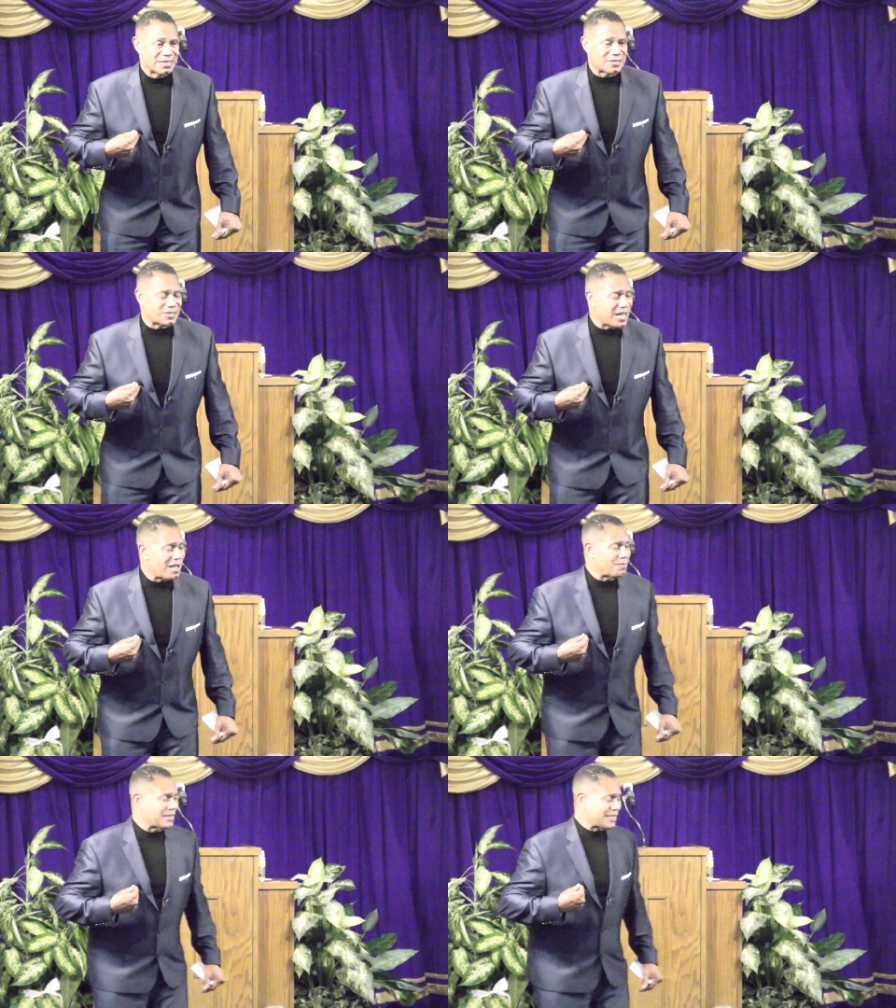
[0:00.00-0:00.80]
The
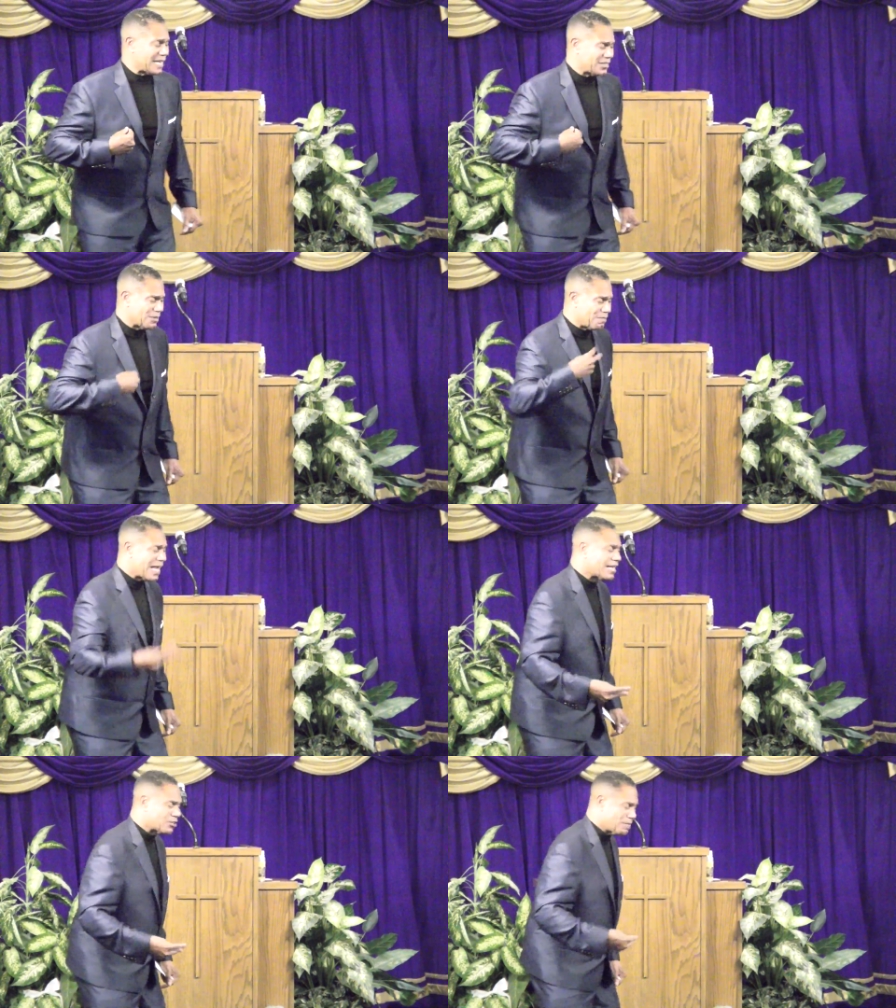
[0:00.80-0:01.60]
psalmist says the
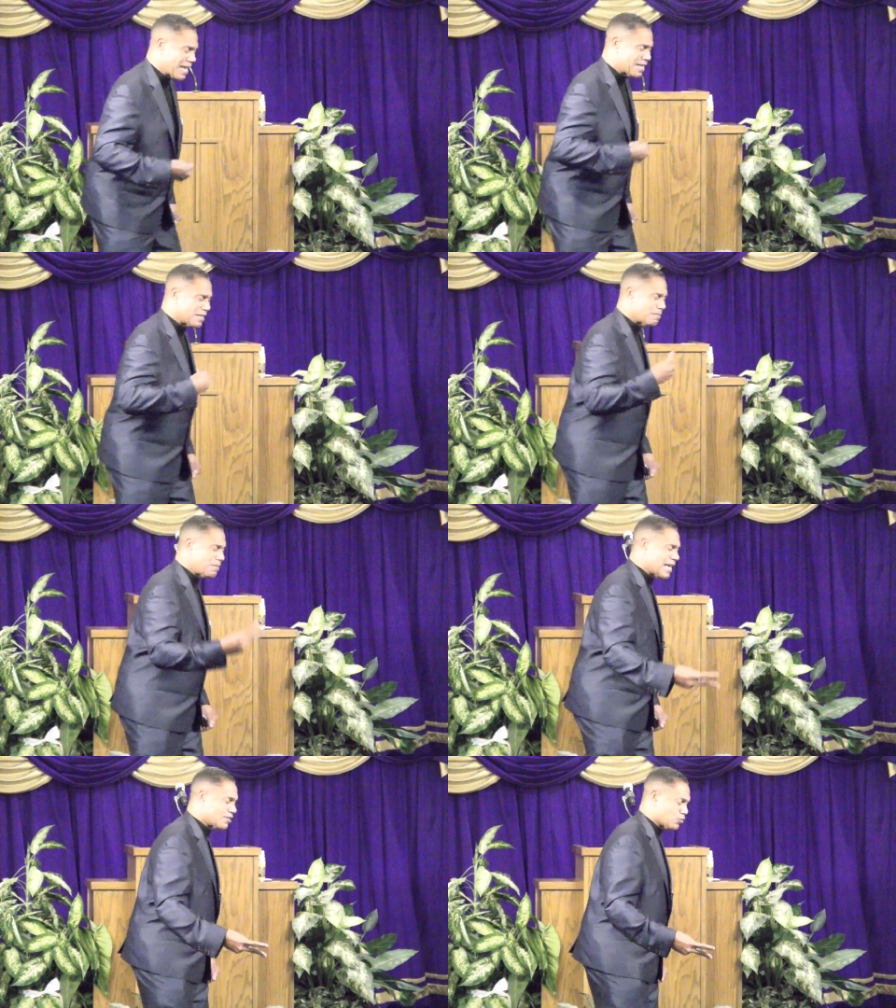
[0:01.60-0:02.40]
blessed man or the
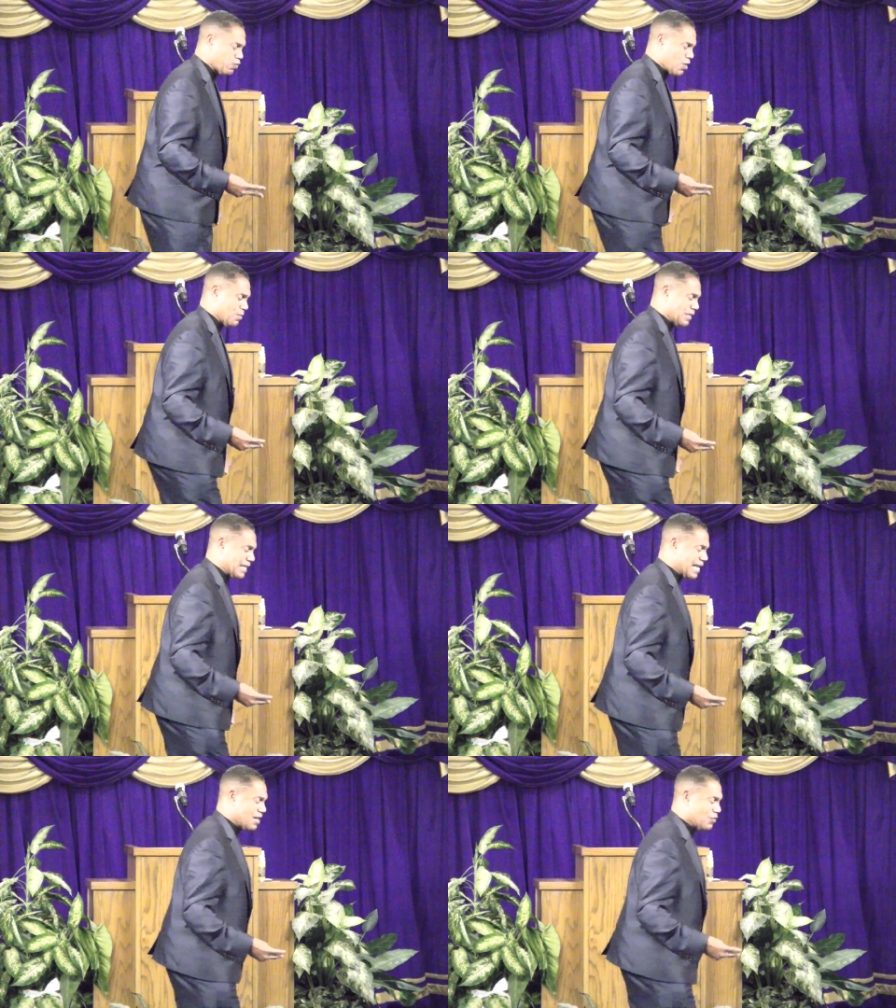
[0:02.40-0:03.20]
blessed
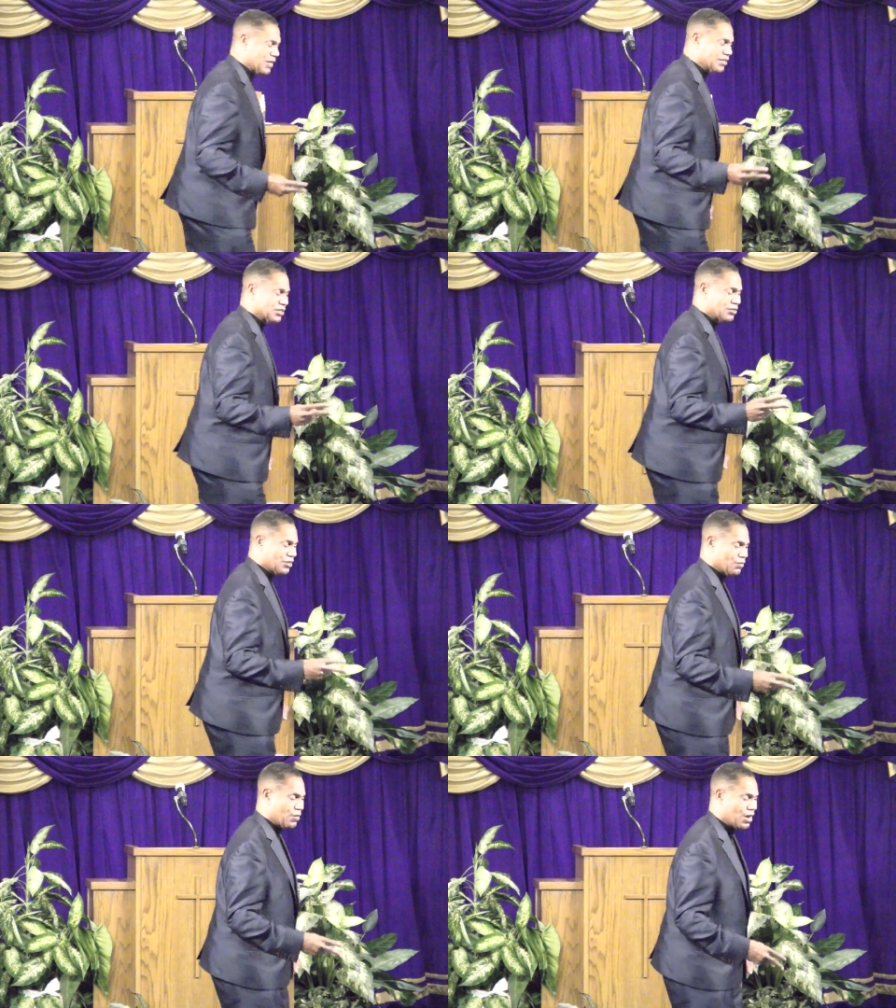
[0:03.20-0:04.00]
woman, they don't listen
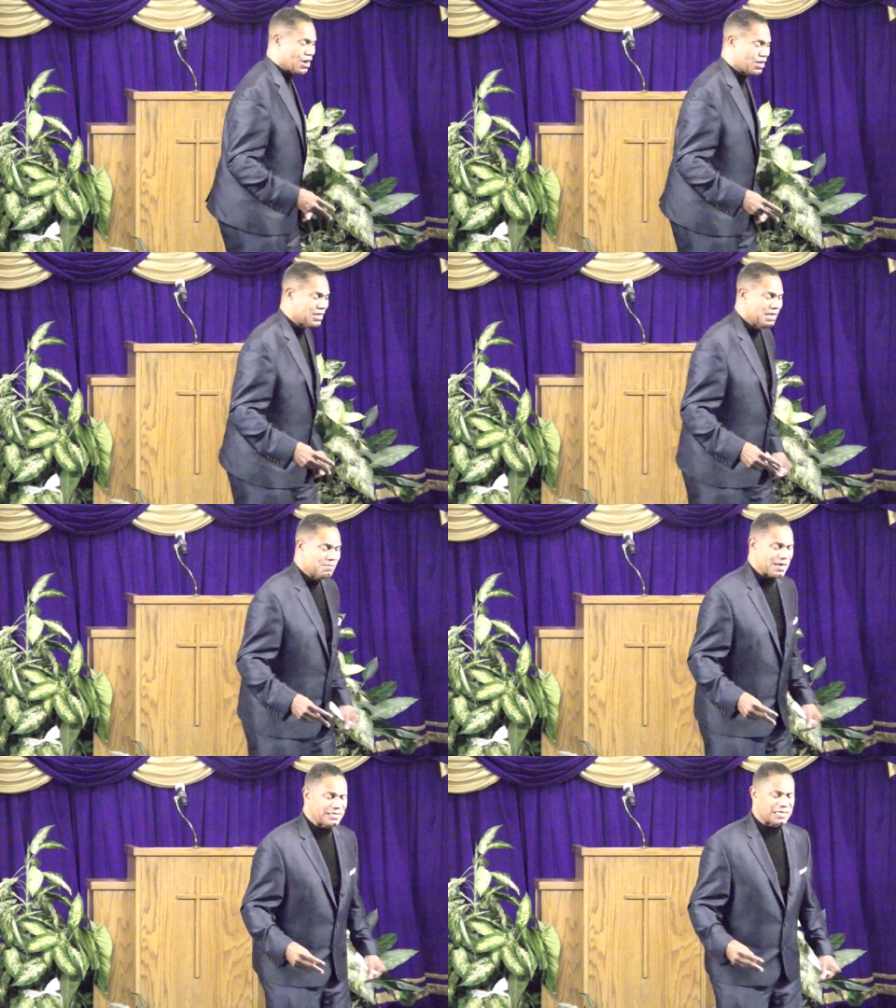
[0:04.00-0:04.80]
to the world,
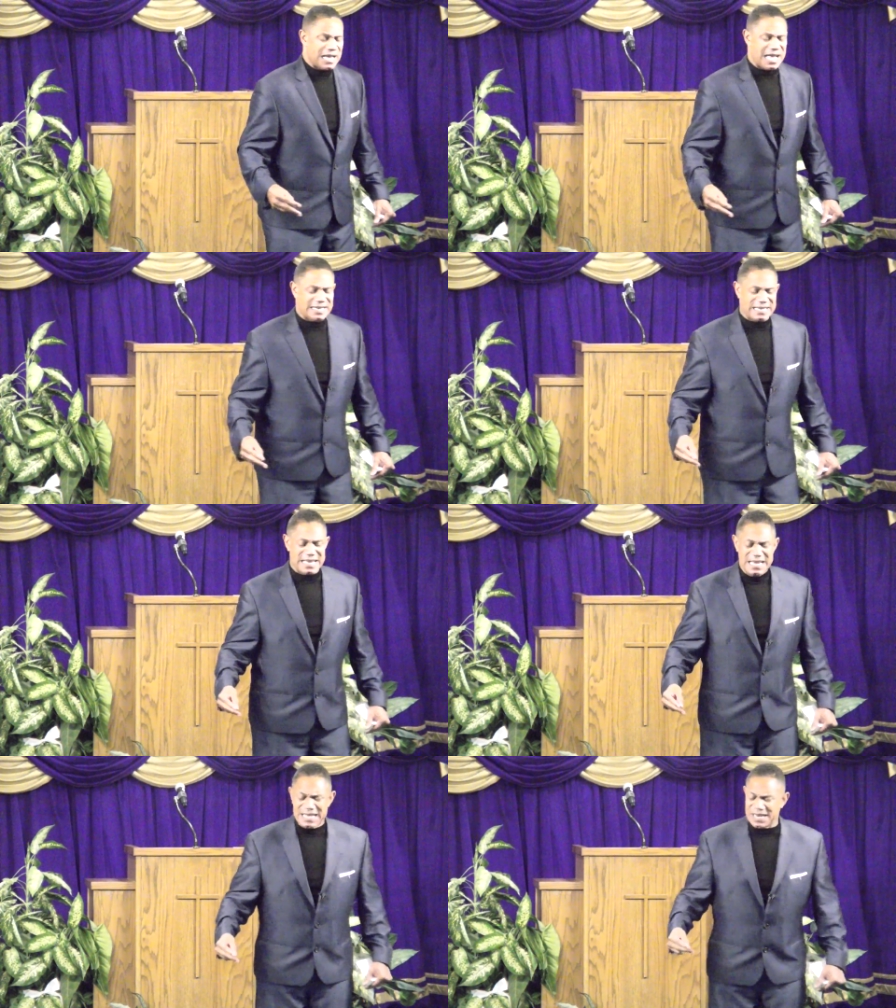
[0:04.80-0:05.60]
praise God.
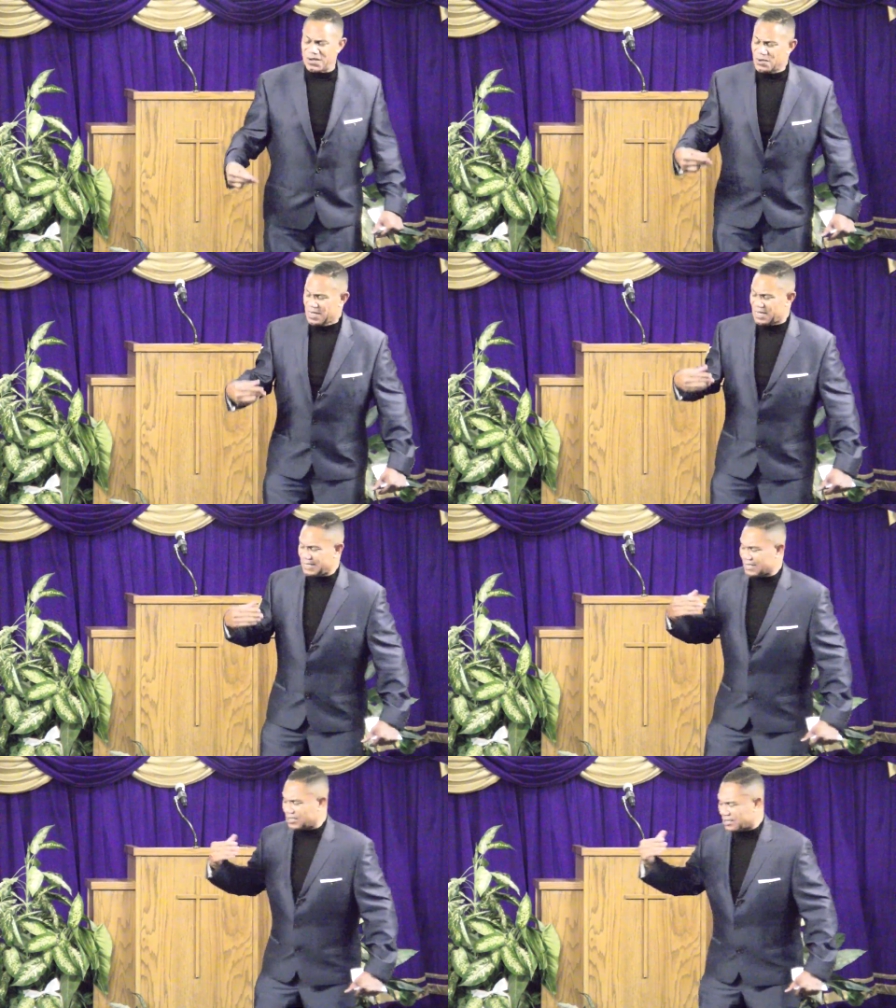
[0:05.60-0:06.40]
They
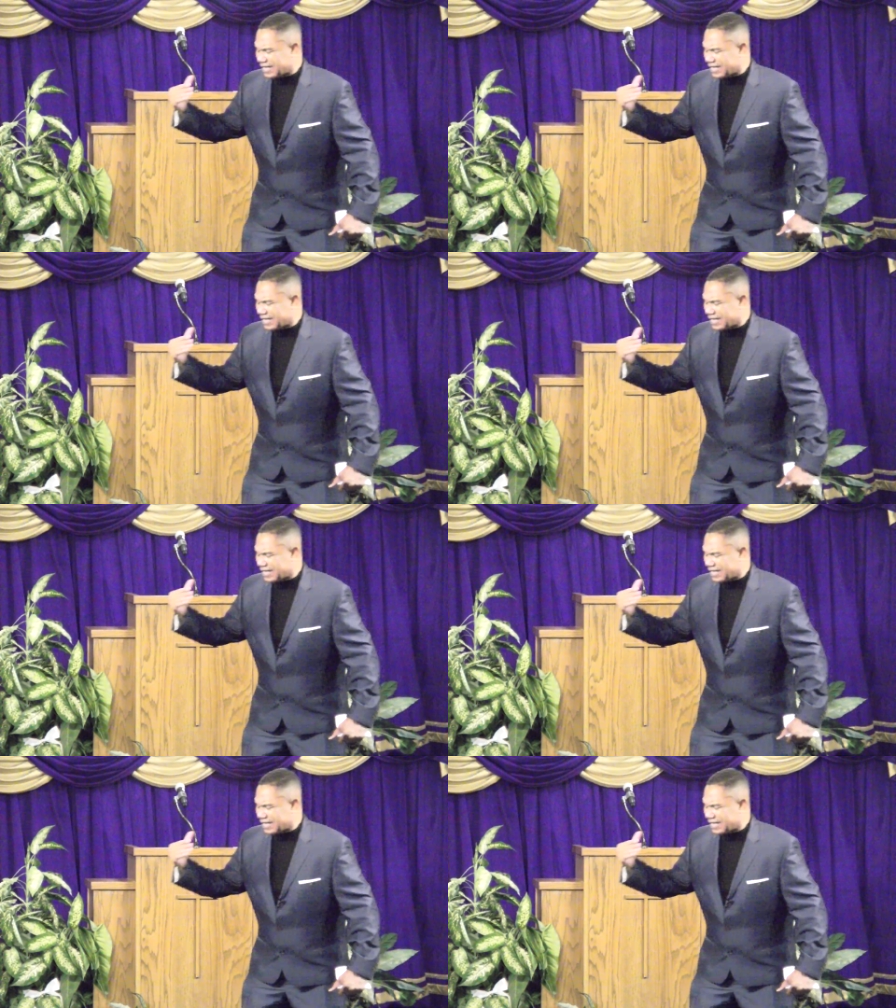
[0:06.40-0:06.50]
don't listen to